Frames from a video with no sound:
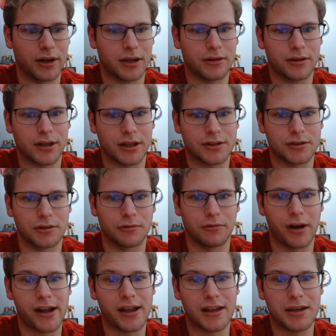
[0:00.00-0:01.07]
Okay, so
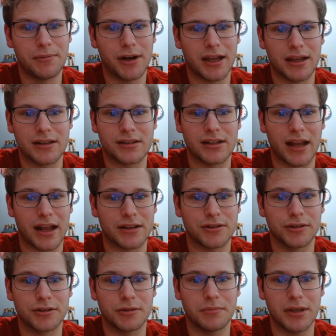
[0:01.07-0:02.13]
Raigeki Break is an answer
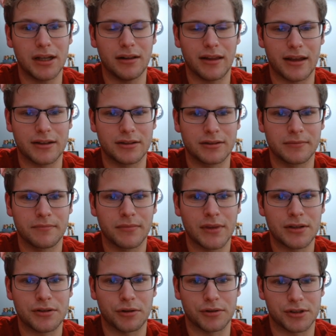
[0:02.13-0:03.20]
to BLS,
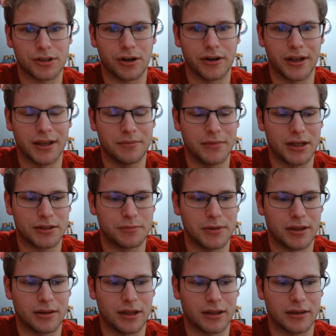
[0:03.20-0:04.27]
so discarding it makes me
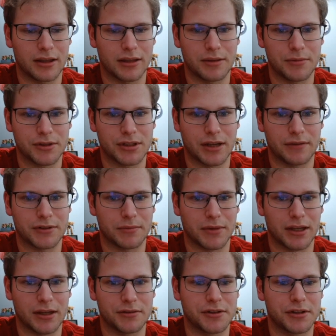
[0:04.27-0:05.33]
think that they must have something
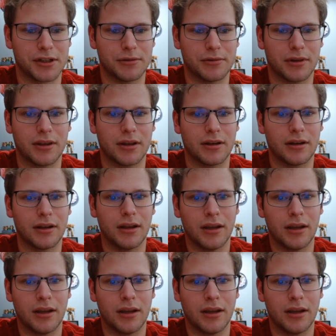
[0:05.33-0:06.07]
else to deal with it.